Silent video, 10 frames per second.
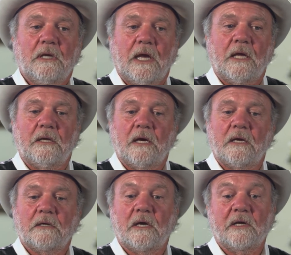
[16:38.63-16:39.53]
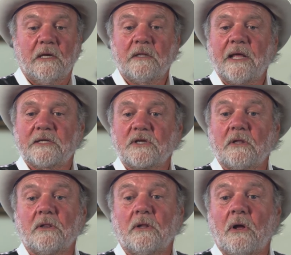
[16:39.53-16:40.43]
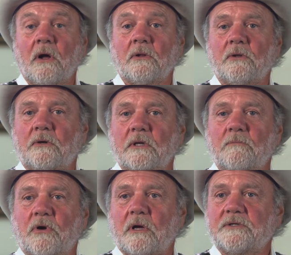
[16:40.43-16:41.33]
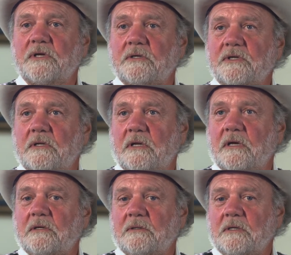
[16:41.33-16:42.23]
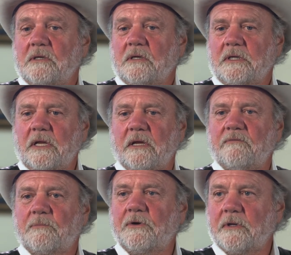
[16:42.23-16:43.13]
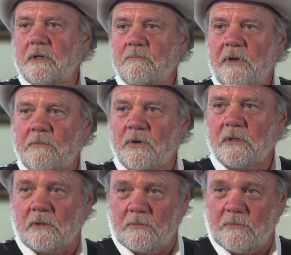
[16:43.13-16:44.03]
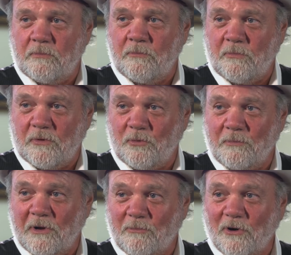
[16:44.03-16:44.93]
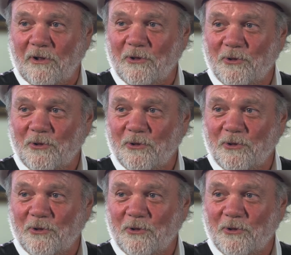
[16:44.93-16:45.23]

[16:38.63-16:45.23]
And again, that's a long learning process, and you got to have a pretty good memory to remember all